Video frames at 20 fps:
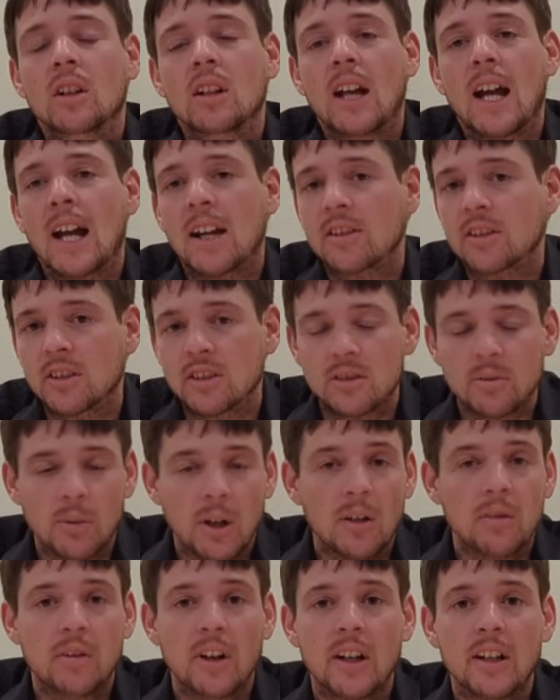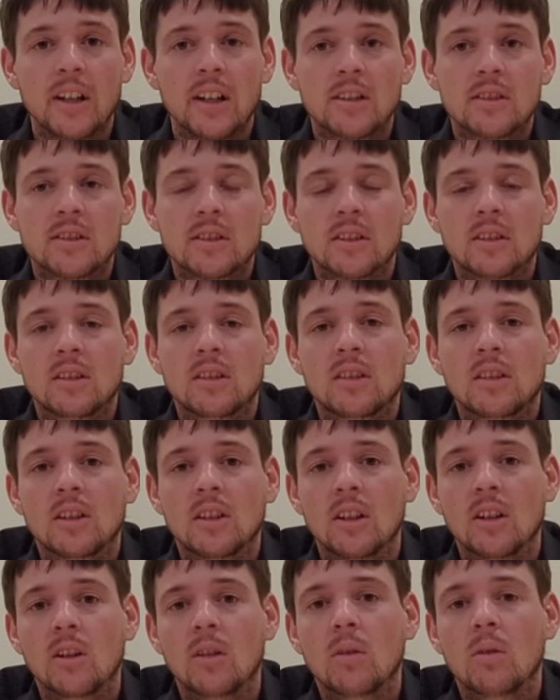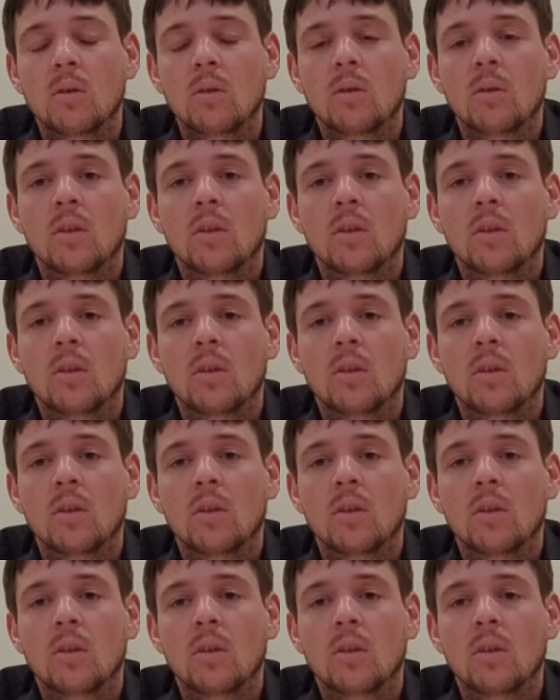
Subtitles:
ask us about financing. You know,